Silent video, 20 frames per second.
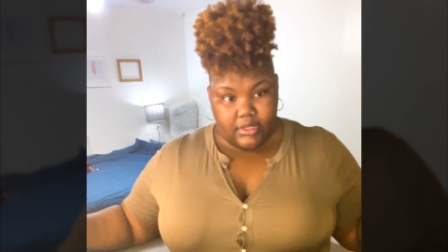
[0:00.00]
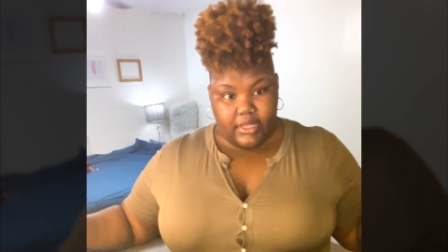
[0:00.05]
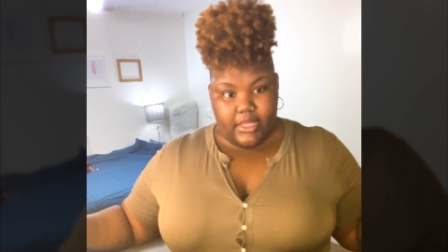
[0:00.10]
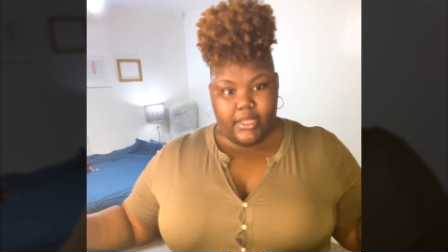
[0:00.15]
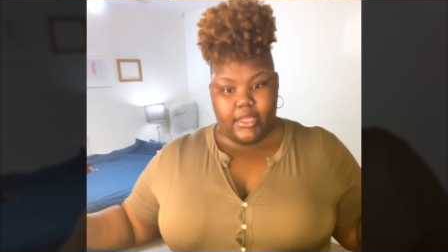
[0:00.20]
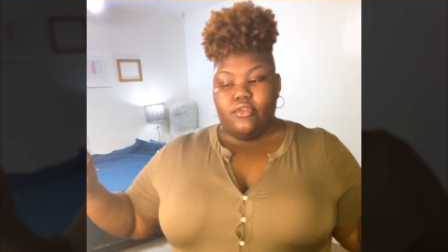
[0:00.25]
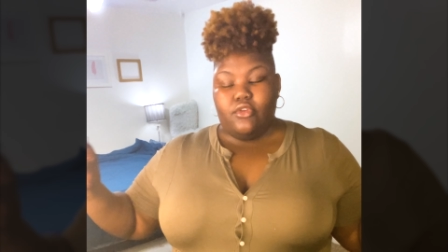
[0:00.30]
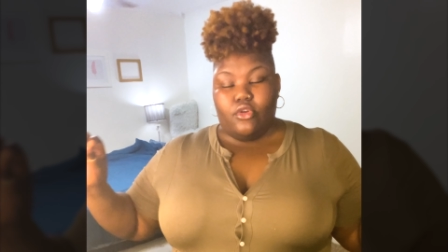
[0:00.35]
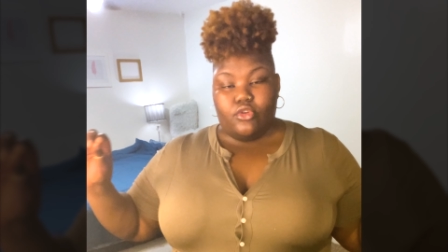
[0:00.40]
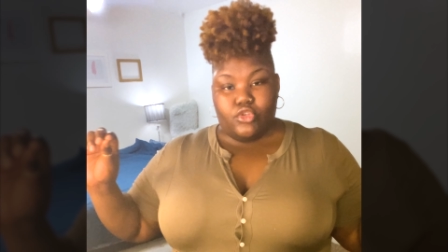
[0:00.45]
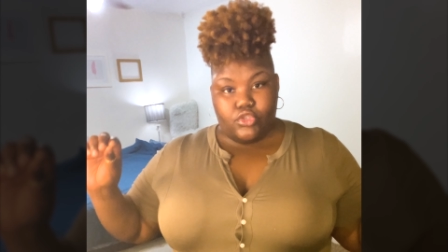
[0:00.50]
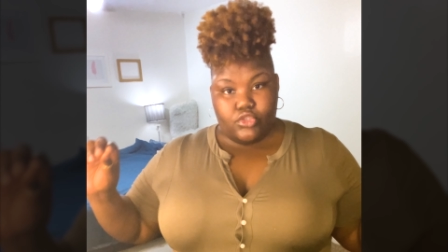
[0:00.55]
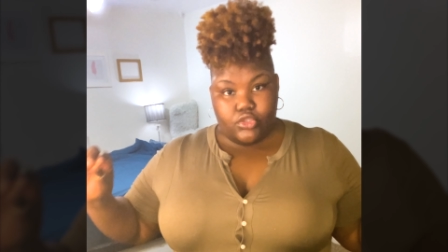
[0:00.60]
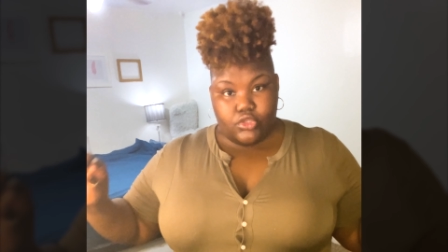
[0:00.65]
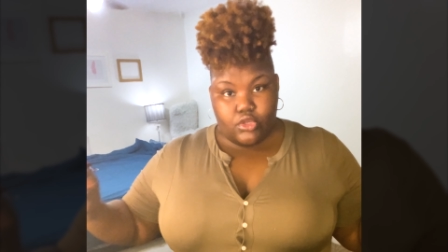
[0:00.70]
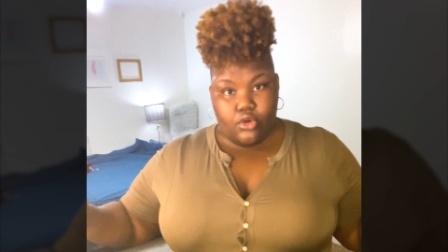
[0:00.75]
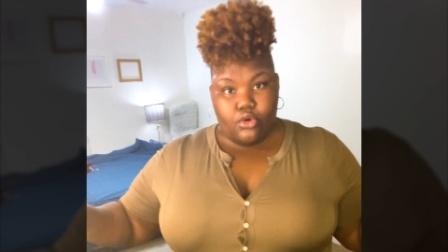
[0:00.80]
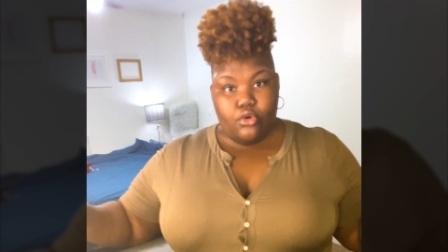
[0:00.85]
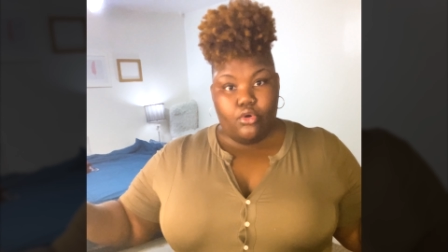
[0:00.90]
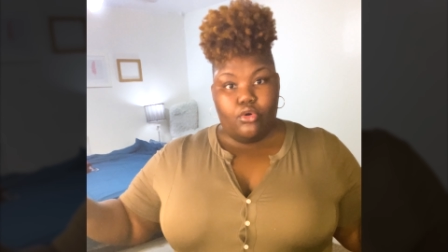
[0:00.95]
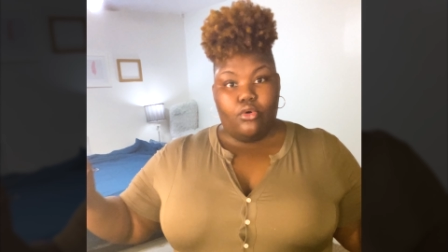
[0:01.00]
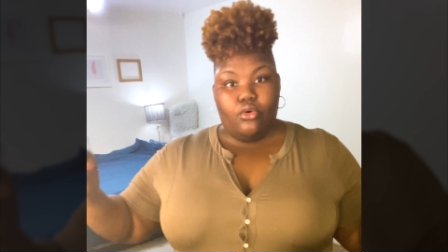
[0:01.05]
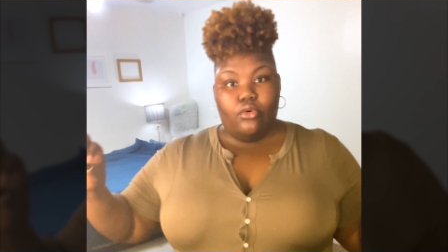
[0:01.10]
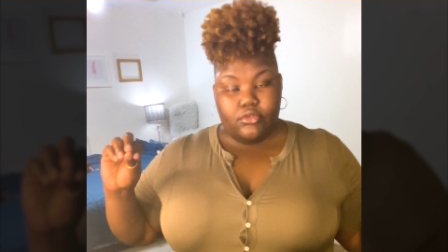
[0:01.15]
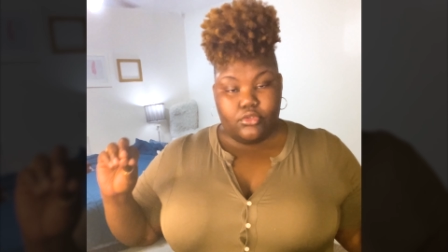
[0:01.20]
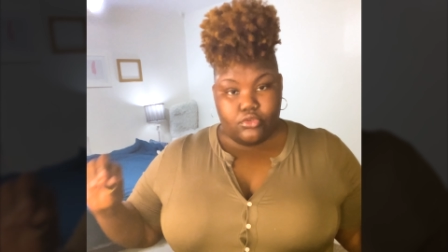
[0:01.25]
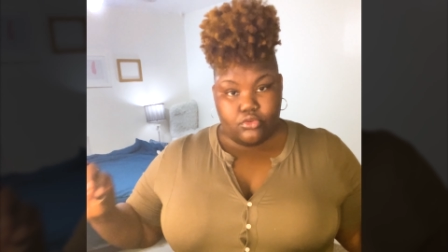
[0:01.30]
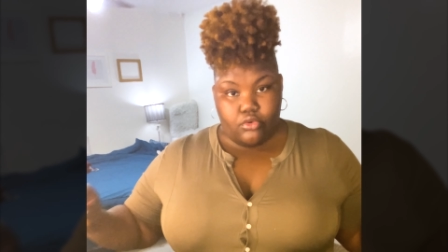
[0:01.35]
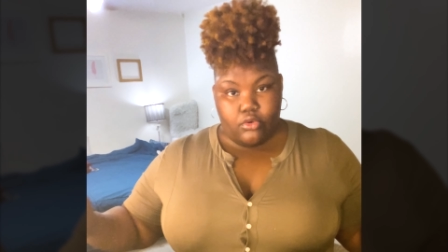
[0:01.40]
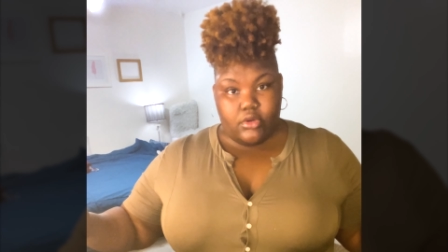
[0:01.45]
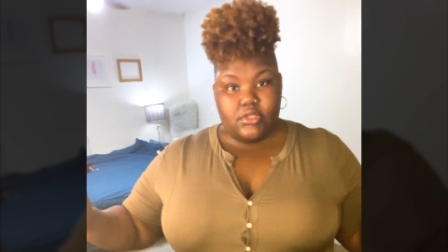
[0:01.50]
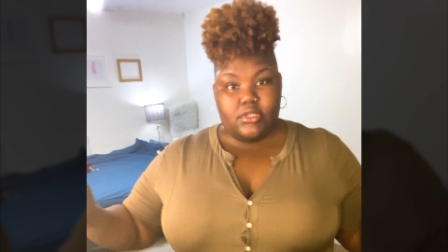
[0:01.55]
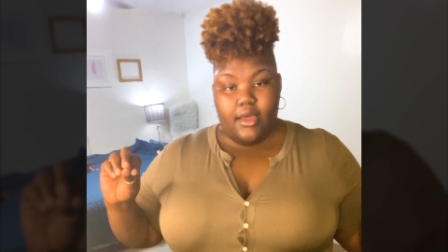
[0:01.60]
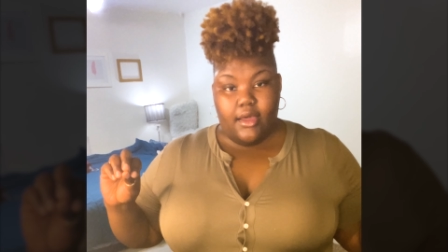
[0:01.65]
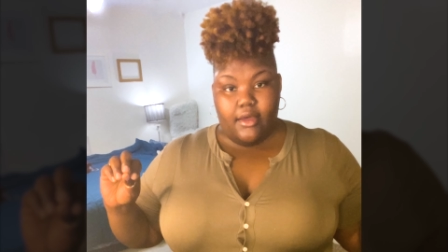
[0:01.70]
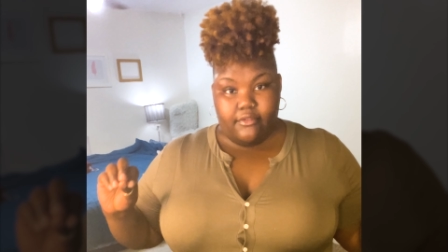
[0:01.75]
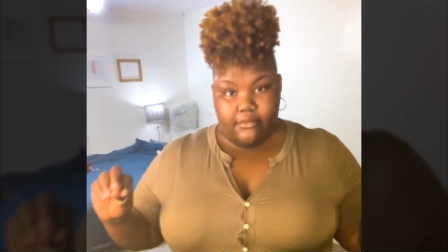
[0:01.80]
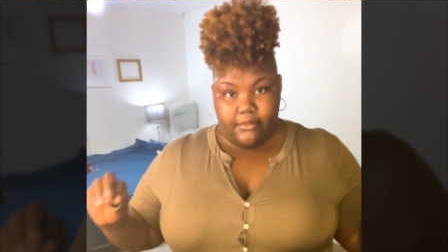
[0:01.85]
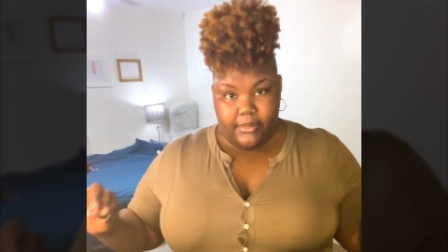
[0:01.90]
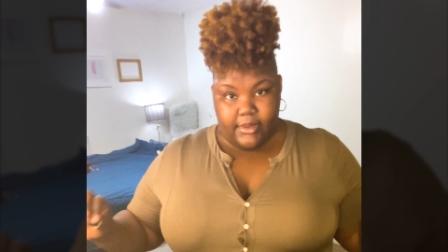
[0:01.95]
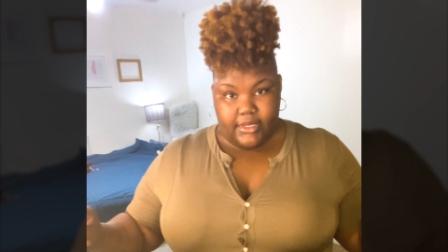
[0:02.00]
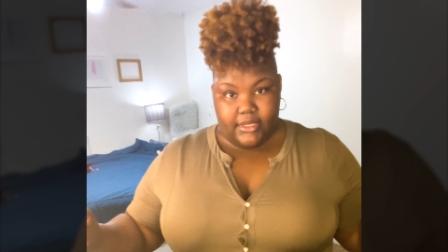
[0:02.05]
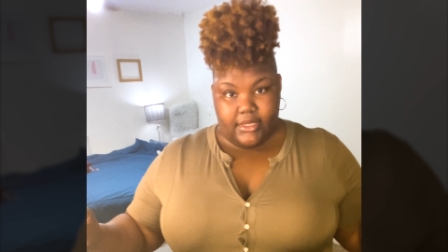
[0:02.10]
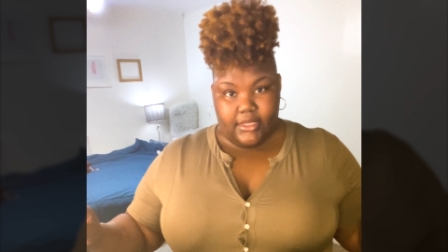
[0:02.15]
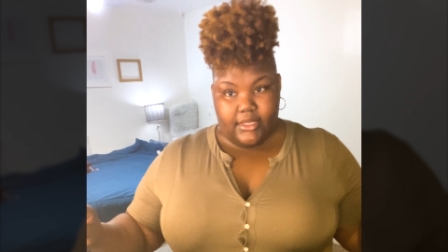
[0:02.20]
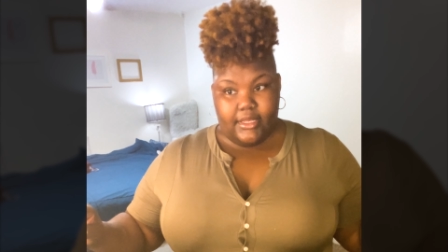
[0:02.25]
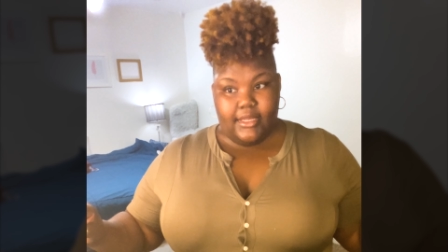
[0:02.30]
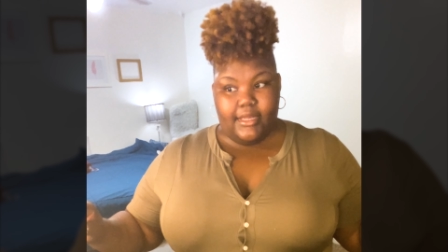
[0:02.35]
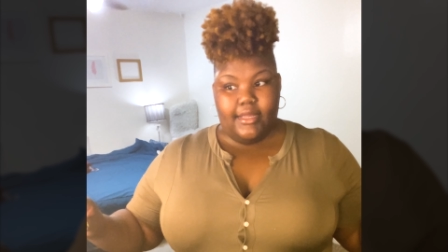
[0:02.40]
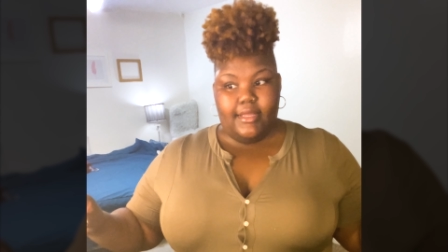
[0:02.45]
like your sole source of money